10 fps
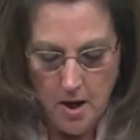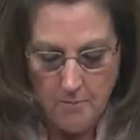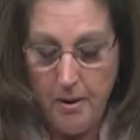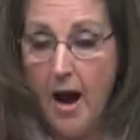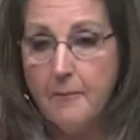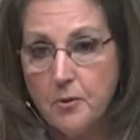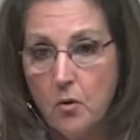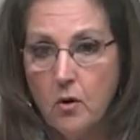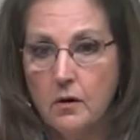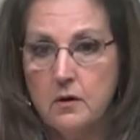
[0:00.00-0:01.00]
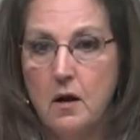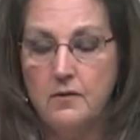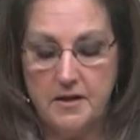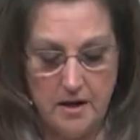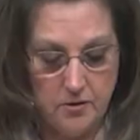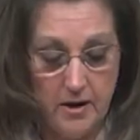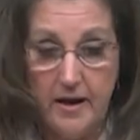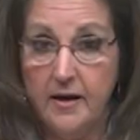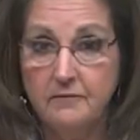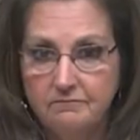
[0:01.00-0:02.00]
Popcorn, on the other
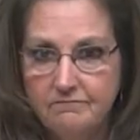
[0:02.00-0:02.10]
hand,